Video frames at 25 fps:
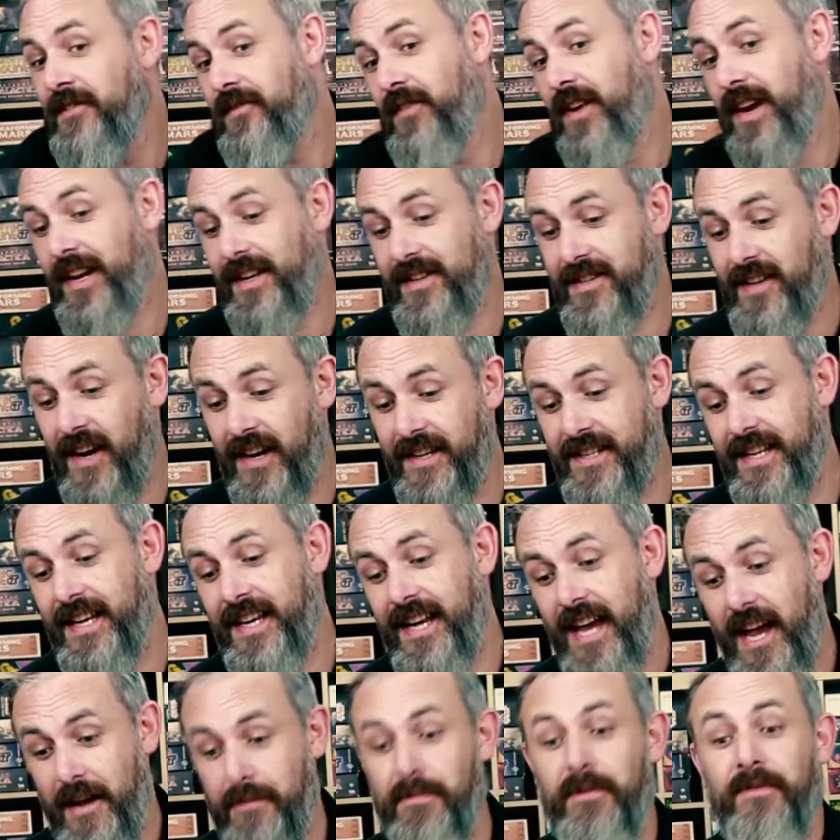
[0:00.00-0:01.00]
Very
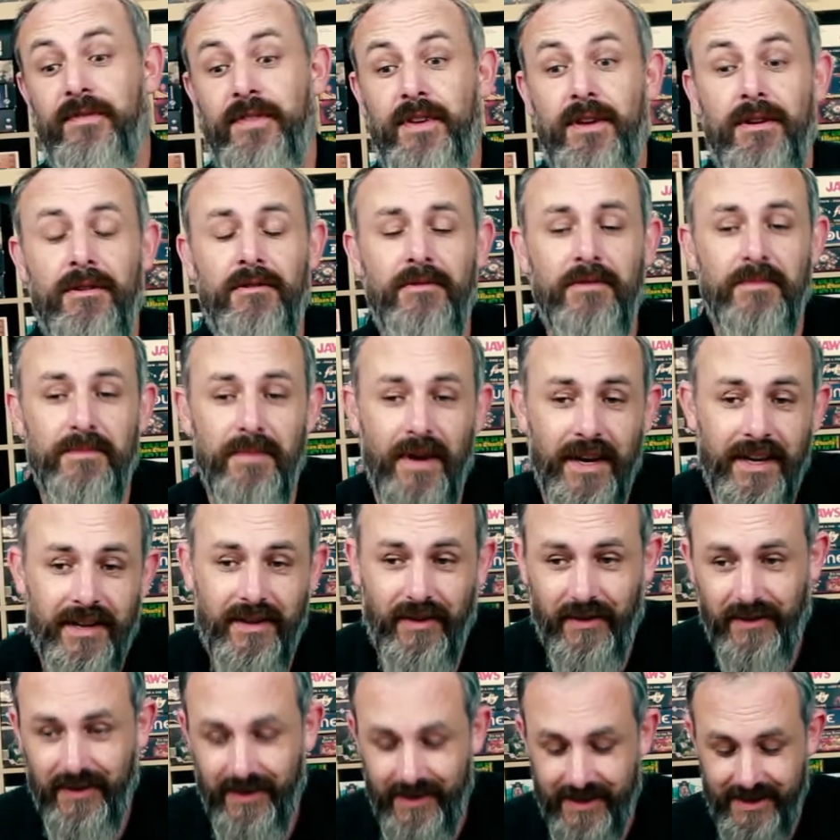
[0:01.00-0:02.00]
exciting, a review, my
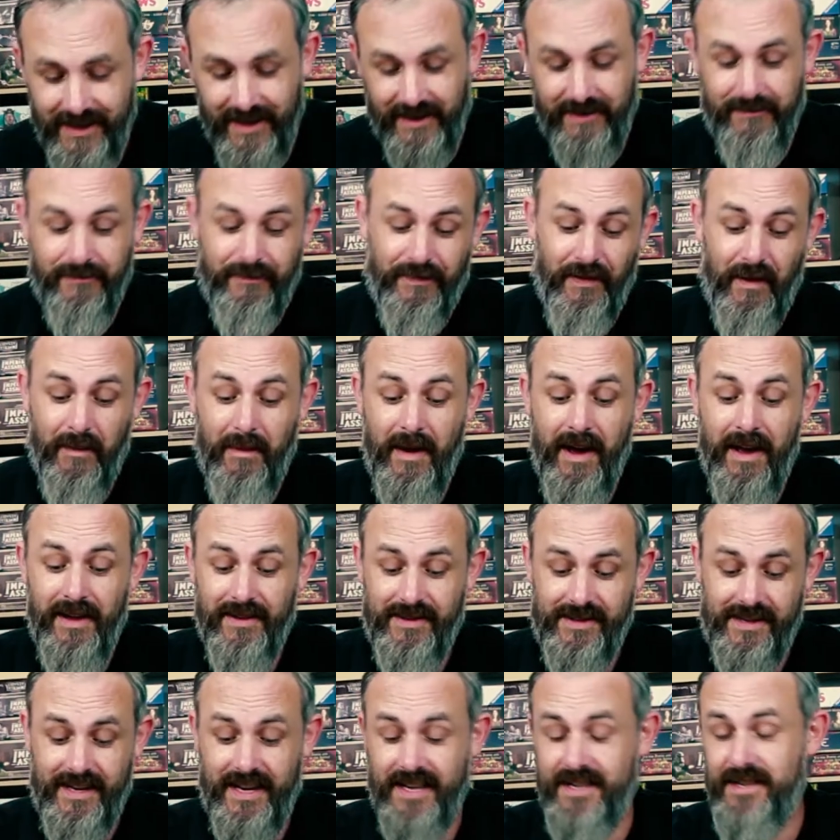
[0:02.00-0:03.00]
goodness, from
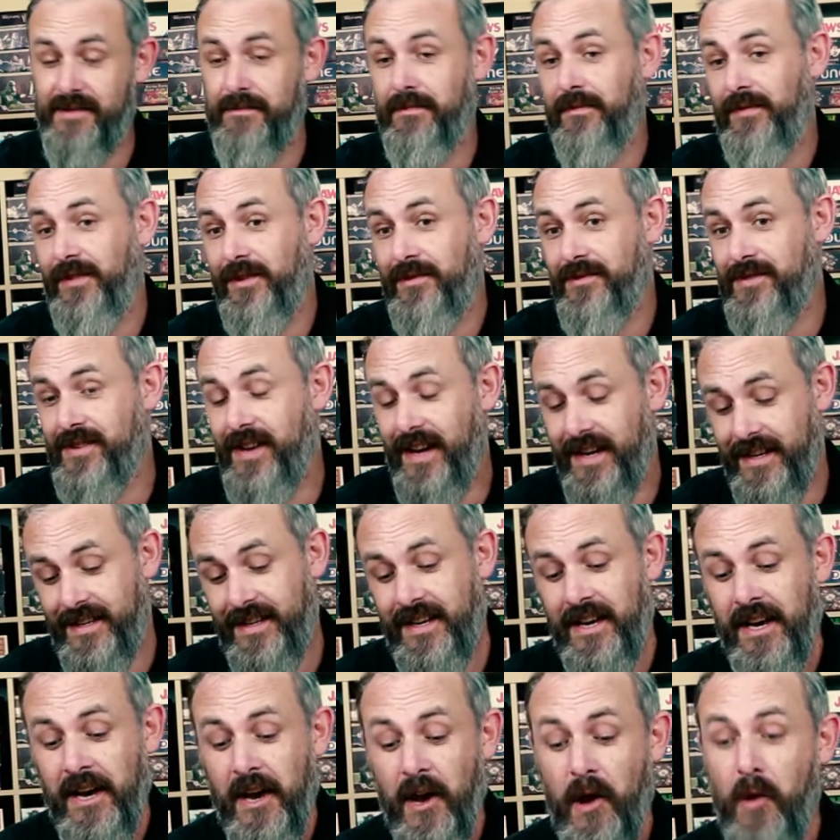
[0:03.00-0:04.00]
us as a review site.
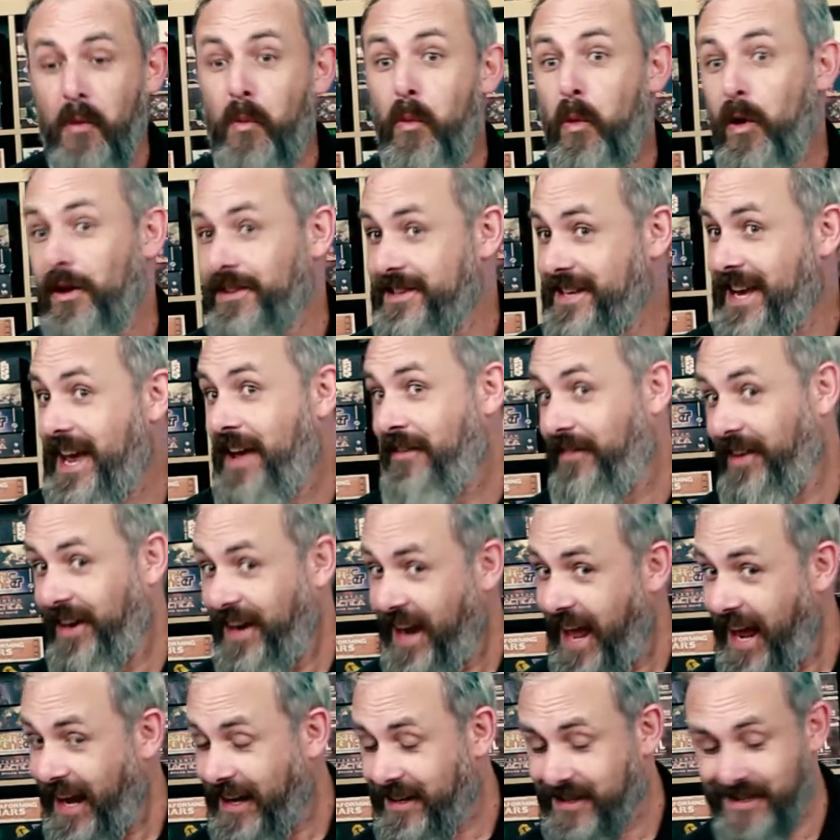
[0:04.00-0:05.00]
Whatever
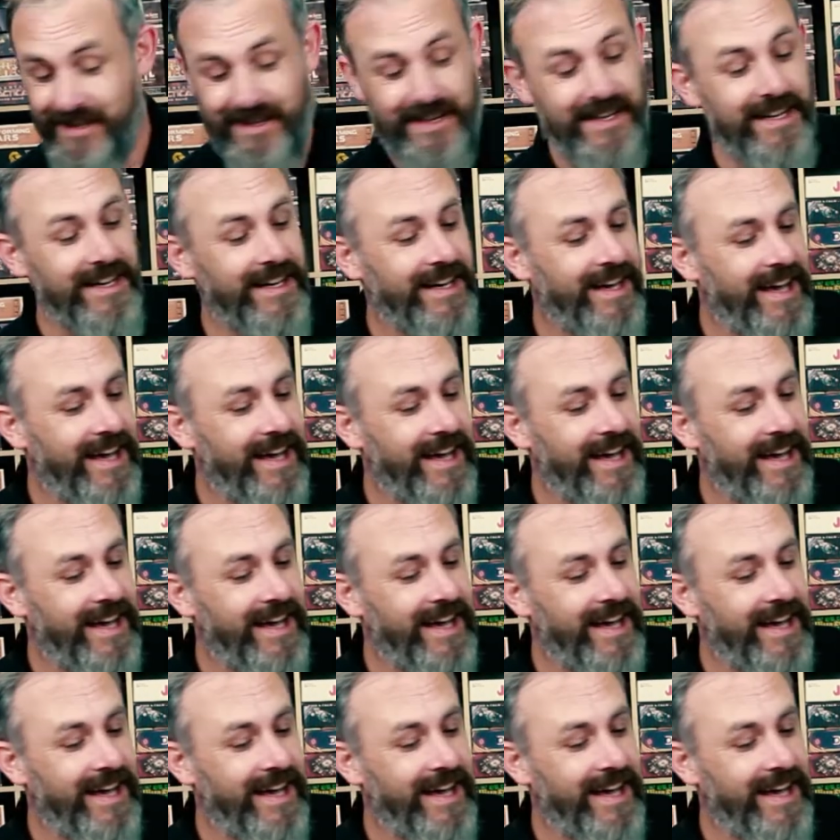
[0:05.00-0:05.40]
next?